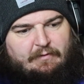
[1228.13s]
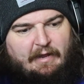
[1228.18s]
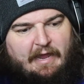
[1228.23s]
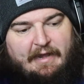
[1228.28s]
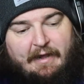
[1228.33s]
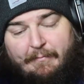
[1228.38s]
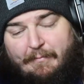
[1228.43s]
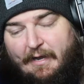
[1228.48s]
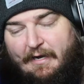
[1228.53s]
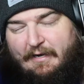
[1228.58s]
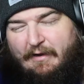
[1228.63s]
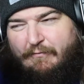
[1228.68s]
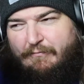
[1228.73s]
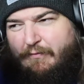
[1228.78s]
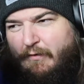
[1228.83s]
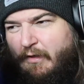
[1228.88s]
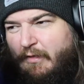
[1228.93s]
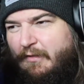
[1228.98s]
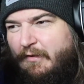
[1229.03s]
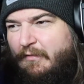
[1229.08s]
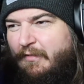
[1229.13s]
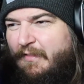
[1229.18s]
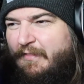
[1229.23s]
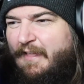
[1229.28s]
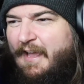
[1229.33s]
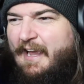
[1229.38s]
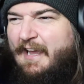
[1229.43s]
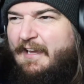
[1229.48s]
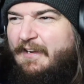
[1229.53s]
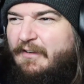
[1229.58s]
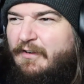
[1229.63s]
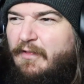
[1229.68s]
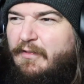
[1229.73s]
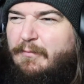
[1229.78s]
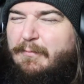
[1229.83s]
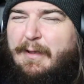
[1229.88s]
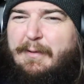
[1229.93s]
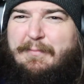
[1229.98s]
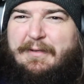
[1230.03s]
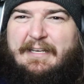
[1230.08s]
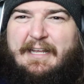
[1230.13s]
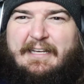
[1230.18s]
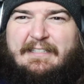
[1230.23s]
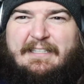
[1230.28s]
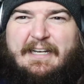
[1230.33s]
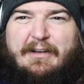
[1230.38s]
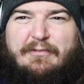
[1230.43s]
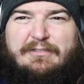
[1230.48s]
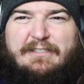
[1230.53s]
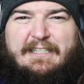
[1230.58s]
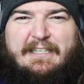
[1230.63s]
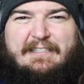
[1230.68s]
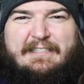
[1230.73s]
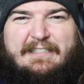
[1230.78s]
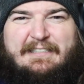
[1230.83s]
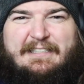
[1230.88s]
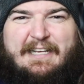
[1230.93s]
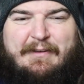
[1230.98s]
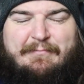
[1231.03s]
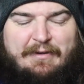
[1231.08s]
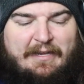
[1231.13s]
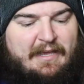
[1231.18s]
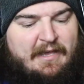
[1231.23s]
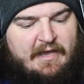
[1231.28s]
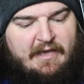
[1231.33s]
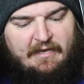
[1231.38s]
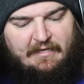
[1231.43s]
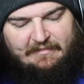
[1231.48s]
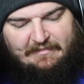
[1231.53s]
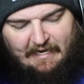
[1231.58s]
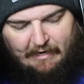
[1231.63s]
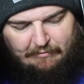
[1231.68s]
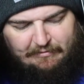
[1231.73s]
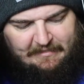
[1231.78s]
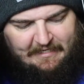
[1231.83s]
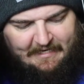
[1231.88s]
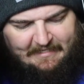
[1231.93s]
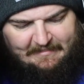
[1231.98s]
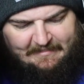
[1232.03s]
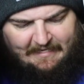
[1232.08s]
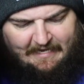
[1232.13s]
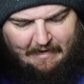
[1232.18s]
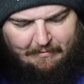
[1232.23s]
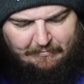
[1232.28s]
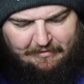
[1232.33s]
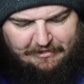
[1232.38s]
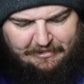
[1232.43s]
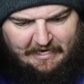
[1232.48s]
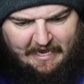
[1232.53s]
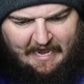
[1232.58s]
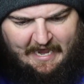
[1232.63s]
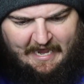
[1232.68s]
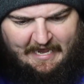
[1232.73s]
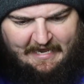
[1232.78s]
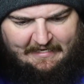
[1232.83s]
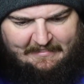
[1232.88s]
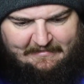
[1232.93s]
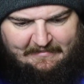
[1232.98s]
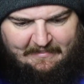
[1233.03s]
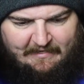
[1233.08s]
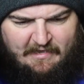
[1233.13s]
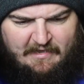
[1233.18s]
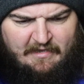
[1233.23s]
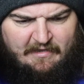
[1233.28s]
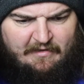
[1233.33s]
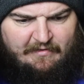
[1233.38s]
And I might go farther than that. You know, there may be days I go 60, 70. See, I was testing how much gas.